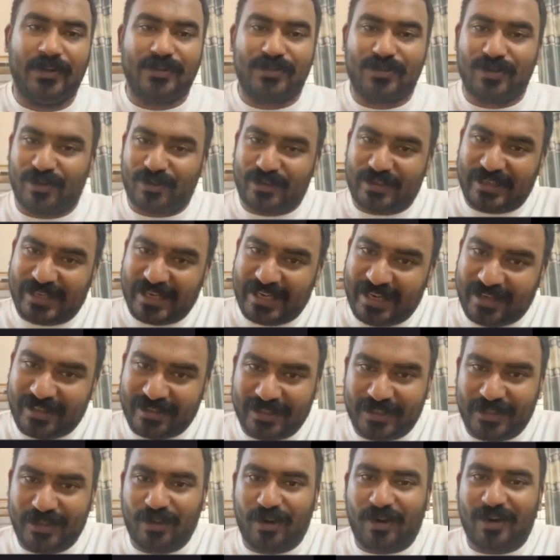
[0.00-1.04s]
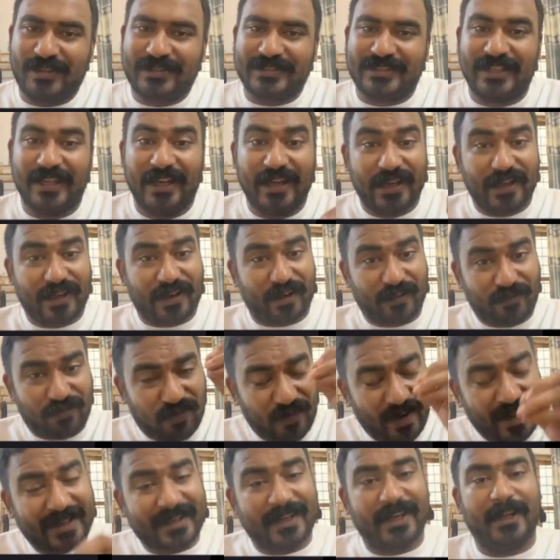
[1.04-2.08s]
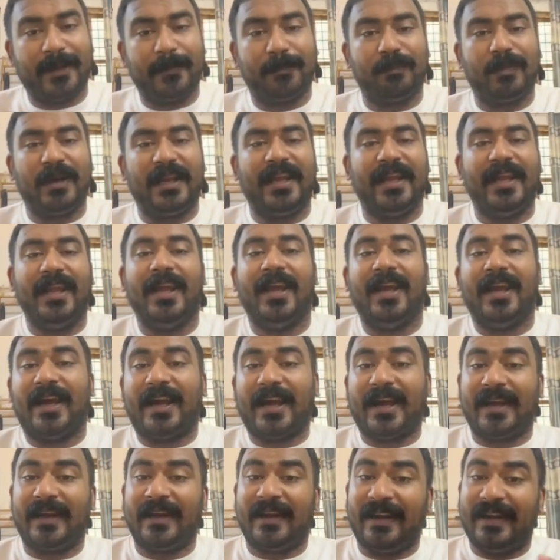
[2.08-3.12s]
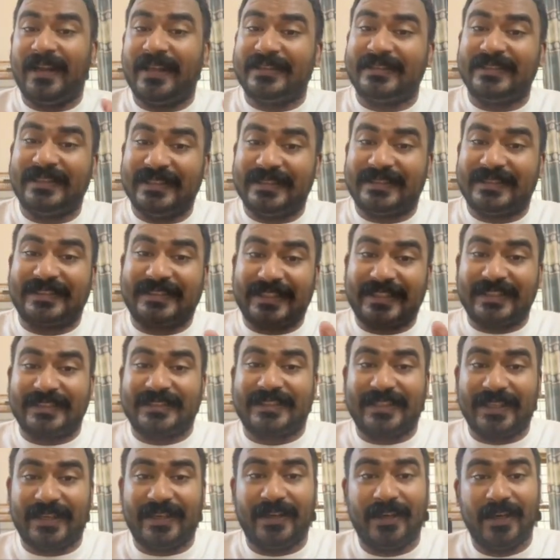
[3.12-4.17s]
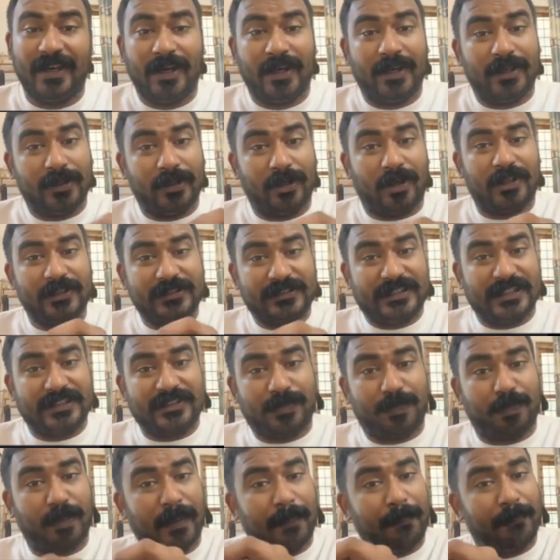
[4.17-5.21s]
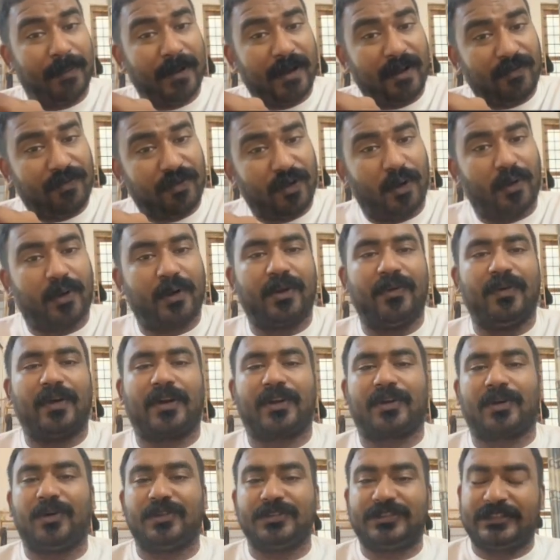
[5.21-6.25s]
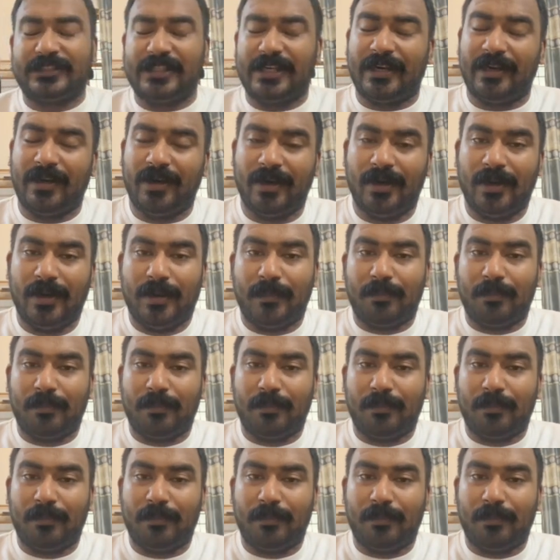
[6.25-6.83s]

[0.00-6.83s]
So take the notes, reflect deeply, and let this session not just prepare for your question,